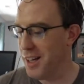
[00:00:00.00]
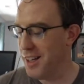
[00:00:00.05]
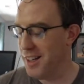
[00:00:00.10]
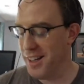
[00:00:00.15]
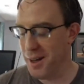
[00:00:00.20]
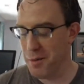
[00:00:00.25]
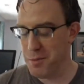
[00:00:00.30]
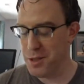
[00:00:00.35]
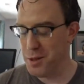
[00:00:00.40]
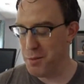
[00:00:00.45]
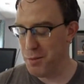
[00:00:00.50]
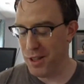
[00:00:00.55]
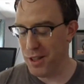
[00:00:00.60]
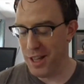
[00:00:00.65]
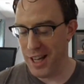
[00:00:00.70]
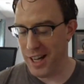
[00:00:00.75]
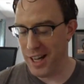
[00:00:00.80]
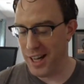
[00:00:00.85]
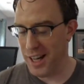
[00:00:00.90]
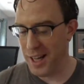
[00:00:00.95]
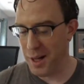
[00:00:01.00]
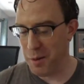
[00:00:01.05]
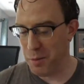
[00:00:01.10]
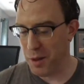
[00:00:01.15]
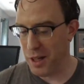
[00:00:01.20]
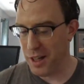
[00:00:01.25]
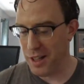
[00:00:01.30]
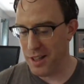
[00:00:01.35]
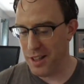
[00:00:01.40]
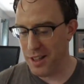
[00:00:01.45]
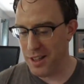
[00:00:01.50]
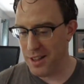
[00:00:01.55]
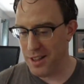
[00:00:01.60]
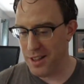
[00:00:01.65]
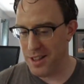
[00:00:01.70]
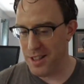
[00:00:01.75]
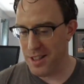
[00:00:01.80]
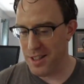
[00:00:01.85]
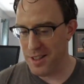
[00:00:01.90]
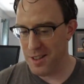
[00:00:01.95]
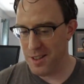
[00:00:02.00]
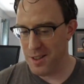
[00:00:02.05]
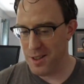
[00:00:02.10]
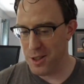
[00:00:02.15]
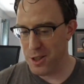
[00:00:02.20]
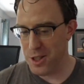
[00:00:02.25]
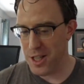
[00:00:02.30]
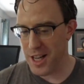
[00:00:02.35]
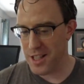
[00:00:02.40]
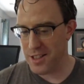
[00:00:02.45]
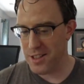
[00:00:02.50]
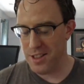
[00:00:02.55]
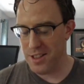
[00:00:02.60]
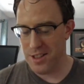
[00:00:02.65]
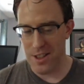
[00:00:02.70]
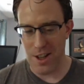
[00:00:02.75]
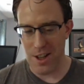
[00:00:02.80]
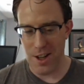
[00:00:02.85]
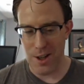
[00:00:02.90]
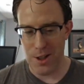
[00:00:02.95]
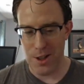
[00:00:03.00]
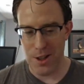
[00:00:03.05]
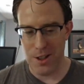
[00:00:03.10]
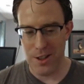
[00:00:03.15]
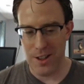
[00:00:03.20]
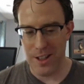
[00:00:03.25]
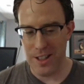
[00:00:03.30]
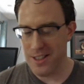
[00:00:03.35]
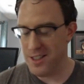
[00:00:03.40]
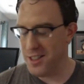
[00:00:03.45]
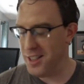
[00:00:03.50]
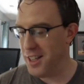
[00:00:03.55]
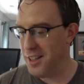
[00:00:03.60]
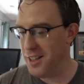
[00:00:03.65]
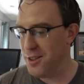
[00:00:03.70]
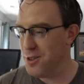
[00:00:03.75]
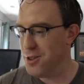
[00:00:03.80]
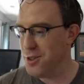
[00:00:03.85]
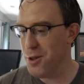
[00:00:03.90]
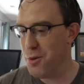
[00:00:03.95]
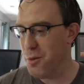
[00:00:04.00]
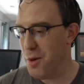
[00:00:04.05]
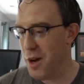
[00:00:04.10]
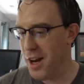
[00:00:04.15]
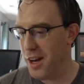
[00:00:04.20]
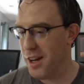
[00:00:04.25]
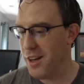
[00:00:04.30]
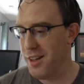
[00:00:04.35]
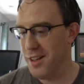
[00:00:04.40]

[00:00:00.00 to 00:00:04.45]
I'm simulating, and I'm like, the chassis is at 100 degrees C. There's no way.